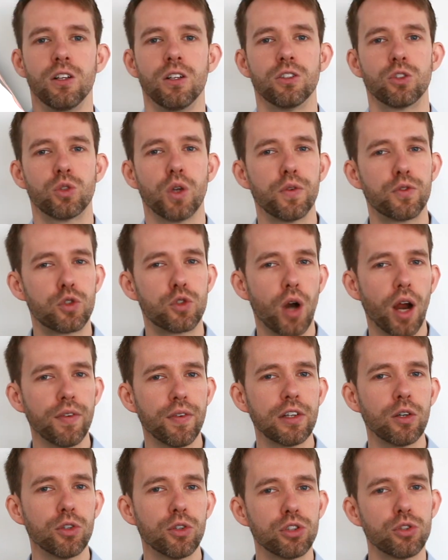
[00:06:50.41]
So if
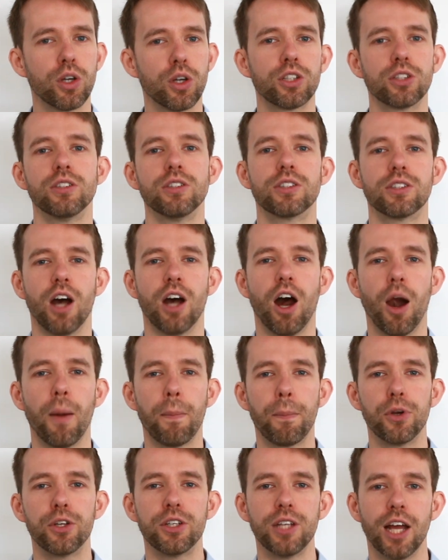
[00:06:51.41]
driving restrictions are
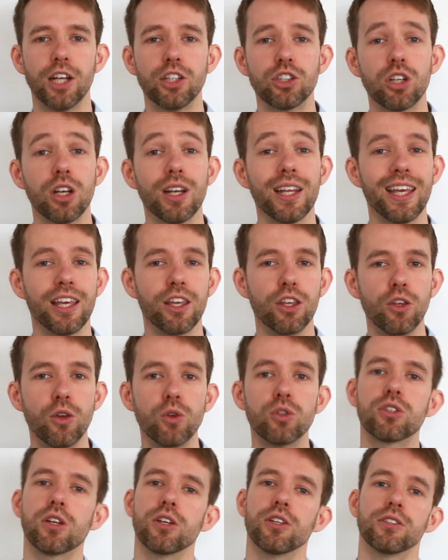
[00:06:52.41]
potentially
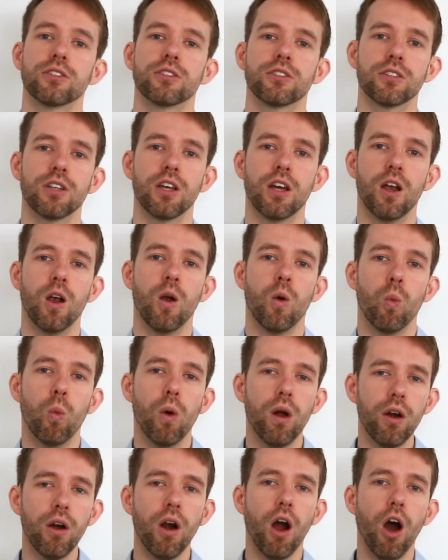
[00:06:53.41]
useless,
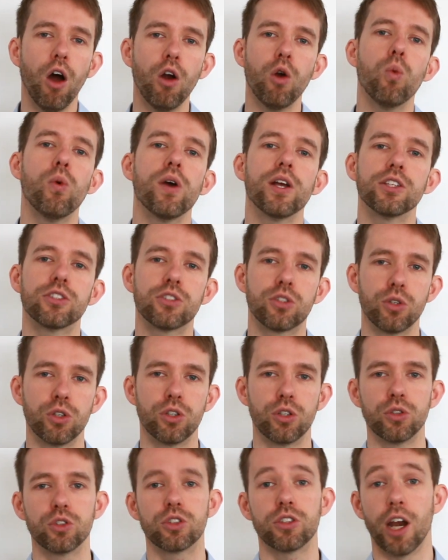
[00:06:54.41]
what are other ways to
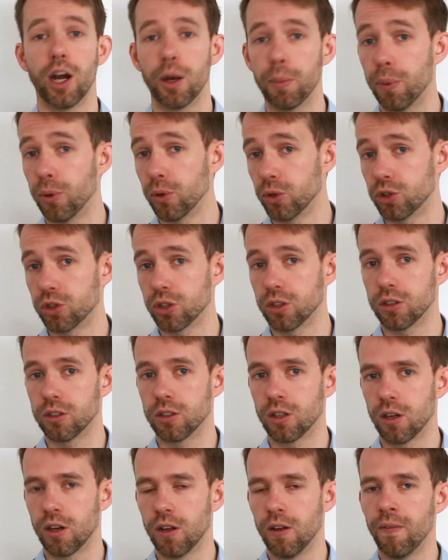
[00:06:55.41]
reduce air pollution?
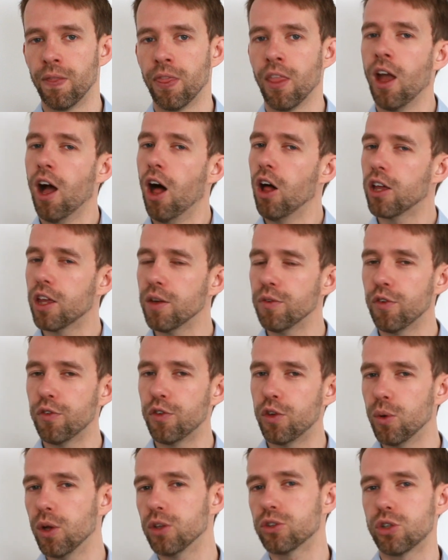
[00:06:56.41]
I'll give a
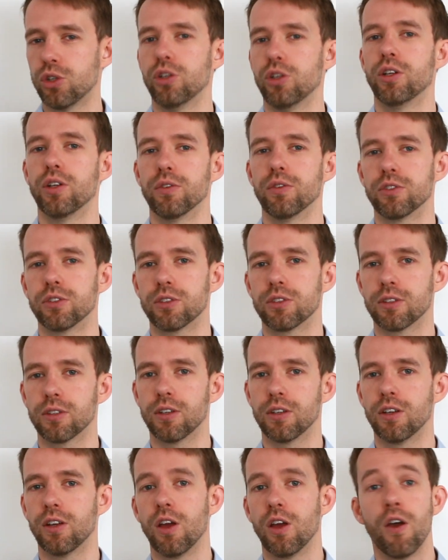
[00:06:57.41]
few alternatives.
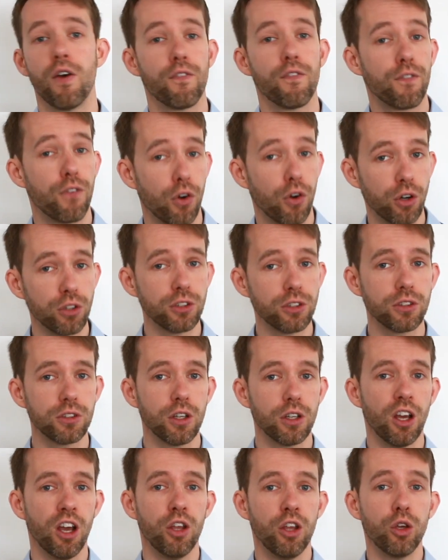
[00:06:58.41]
First,
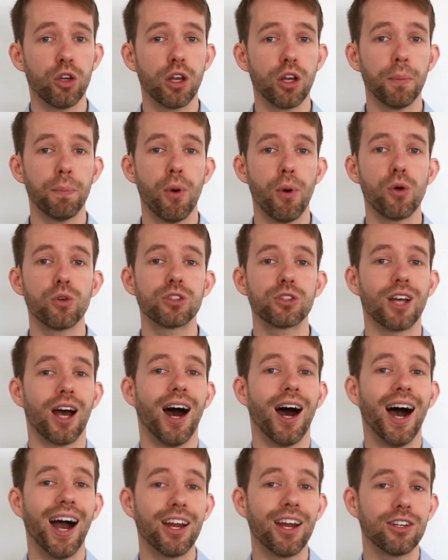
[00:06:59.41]
you can impose
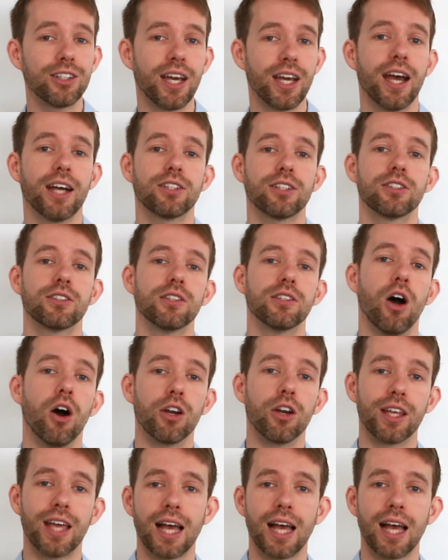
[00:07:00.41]
higher taxes on